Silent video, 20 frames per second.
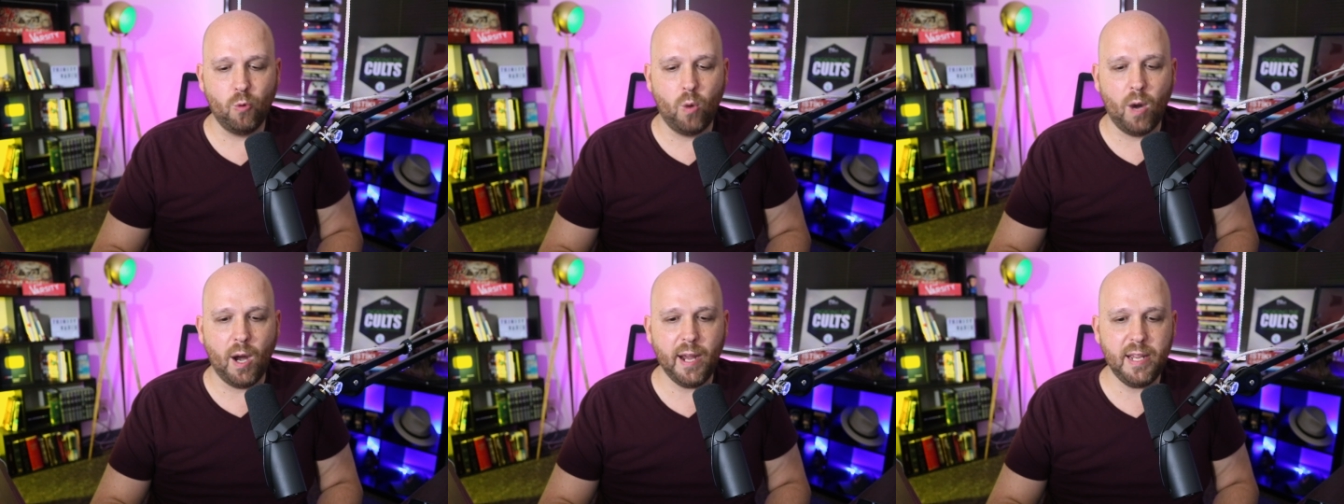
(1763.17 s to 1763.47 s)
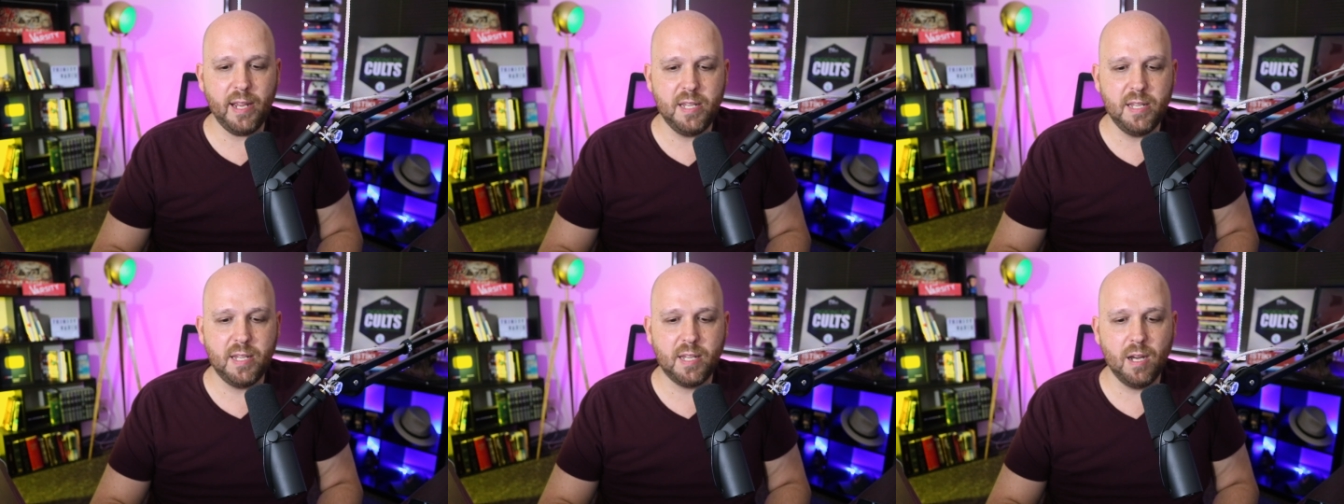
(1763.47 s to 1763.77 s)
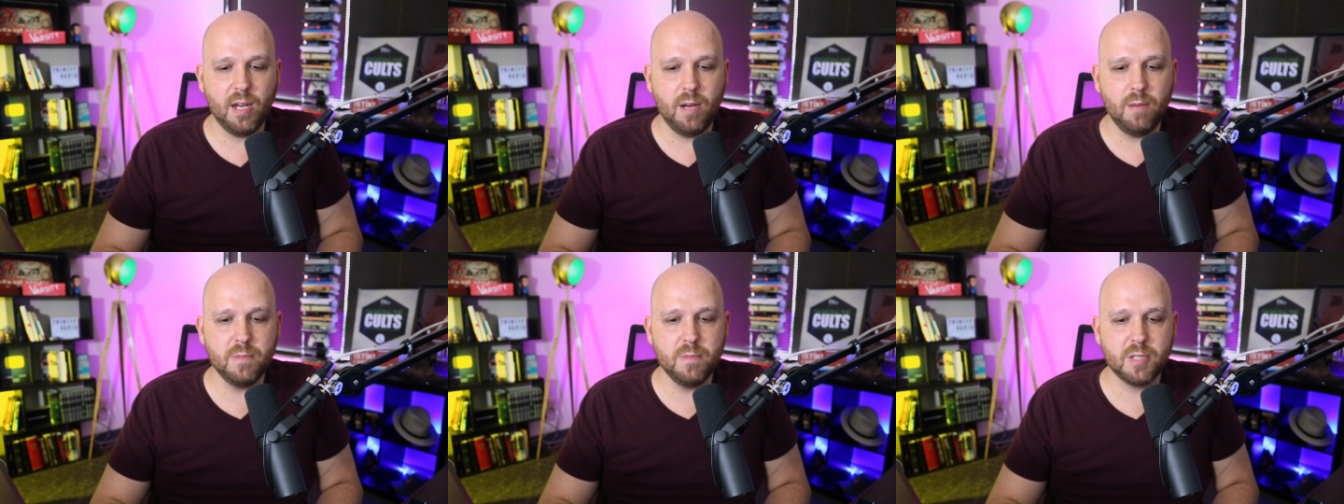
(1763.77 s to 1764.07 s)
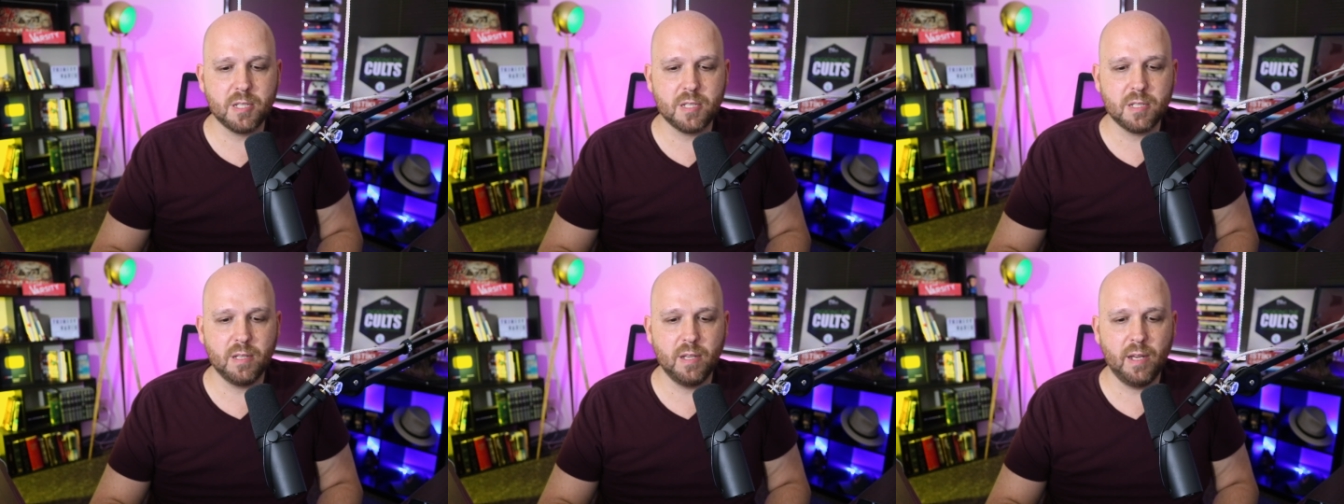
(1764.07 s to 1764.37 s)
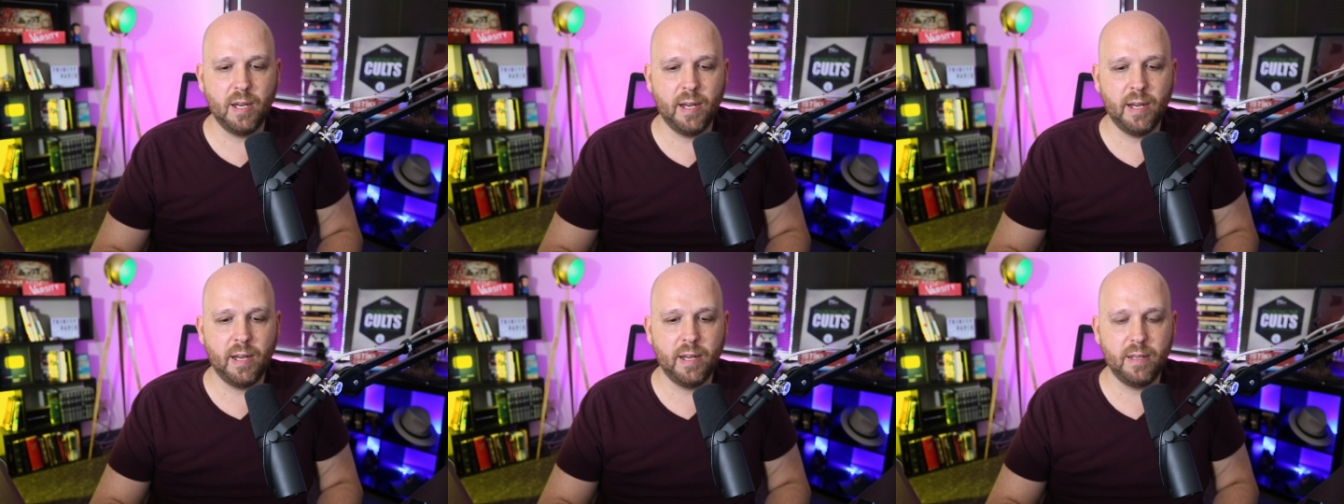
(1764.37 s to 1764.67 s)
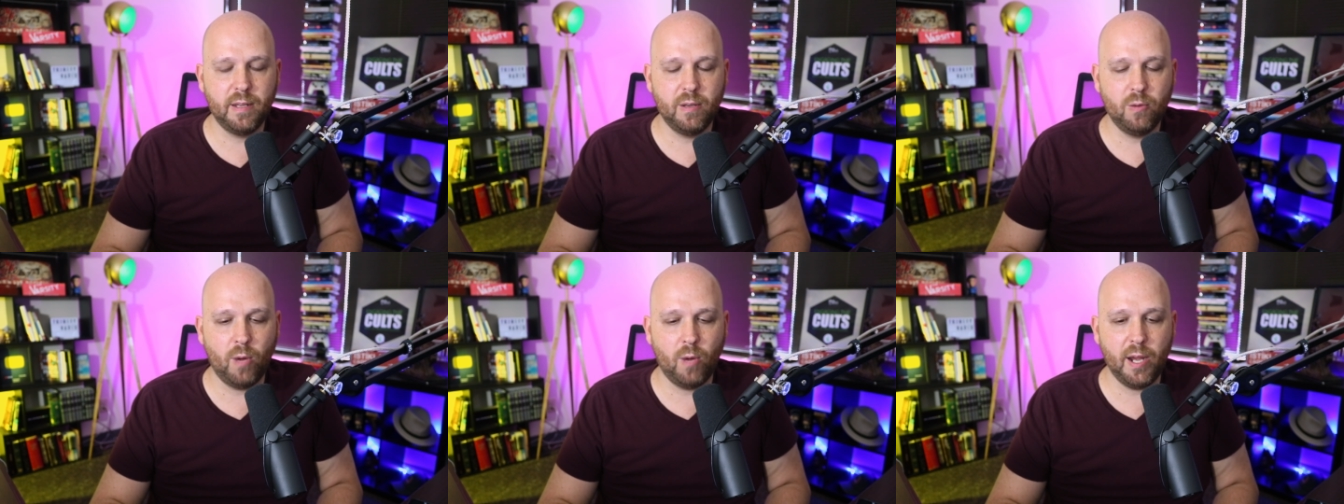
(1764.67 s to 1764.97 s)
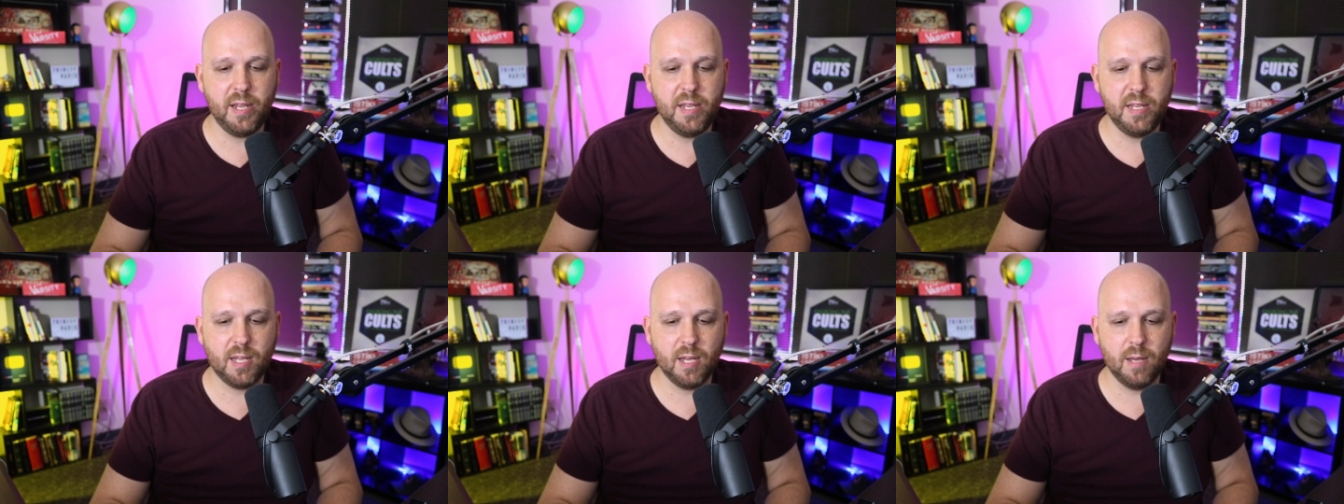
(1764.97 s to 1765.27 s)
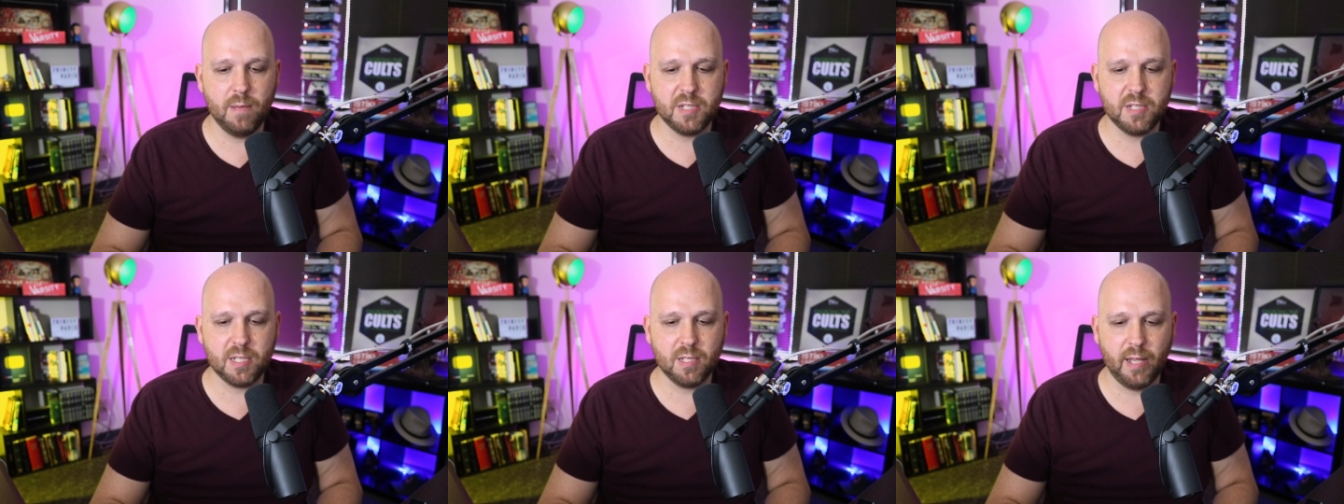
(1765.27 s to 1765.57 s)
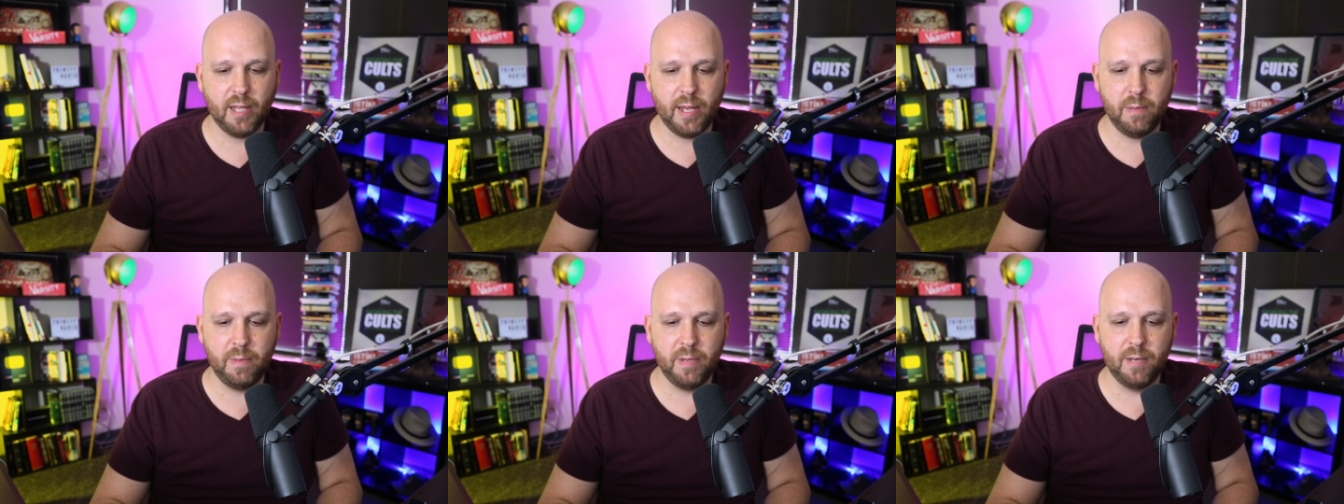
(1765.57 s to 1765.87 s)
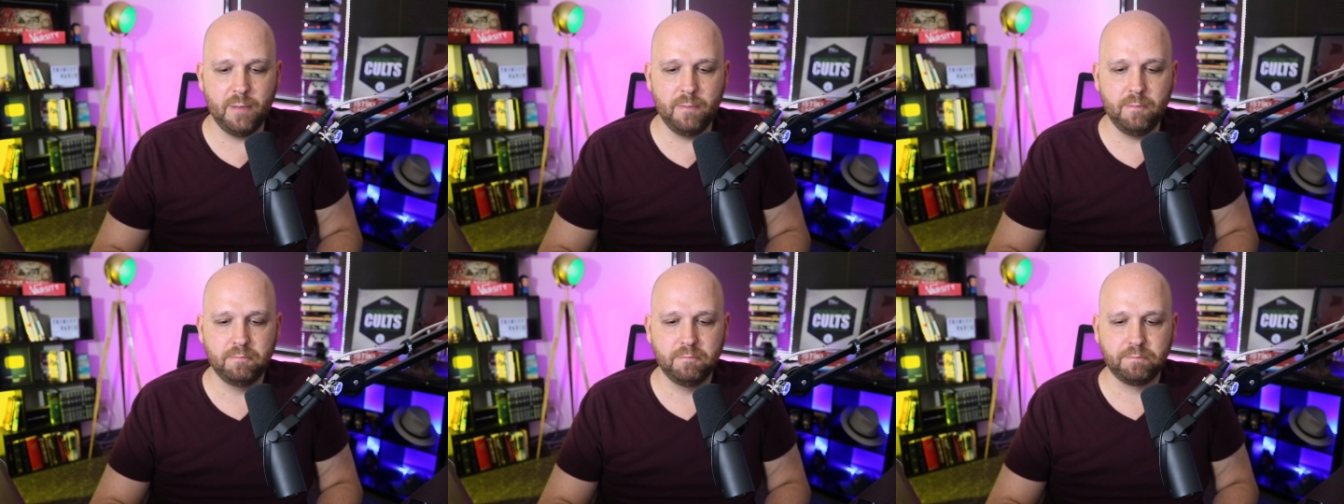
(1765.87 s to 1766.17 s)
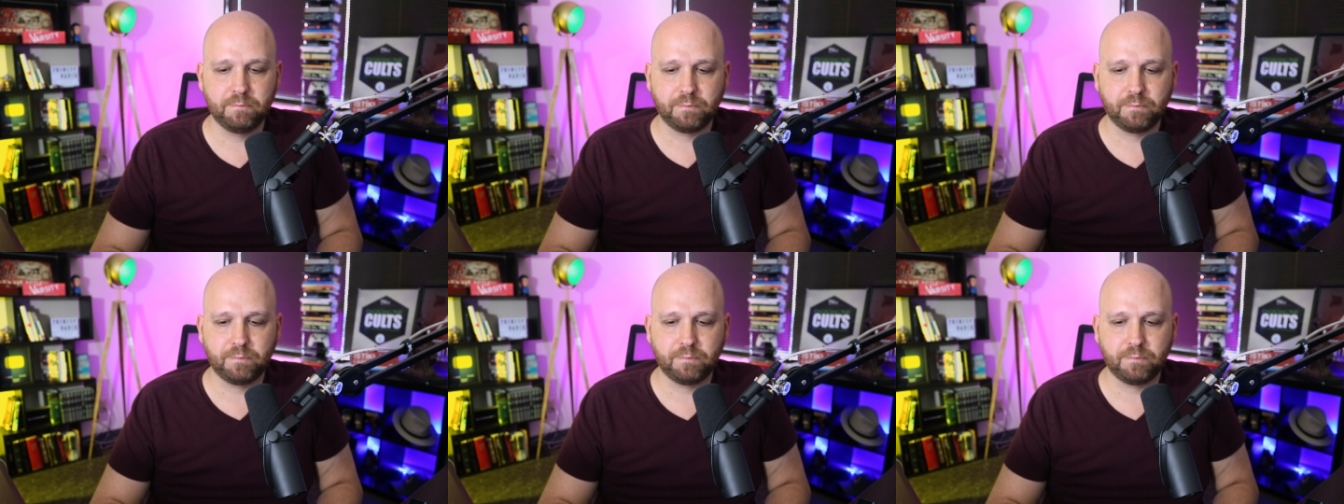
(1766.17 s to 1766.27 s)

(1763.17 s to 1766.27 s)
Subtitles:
why he comes to Laban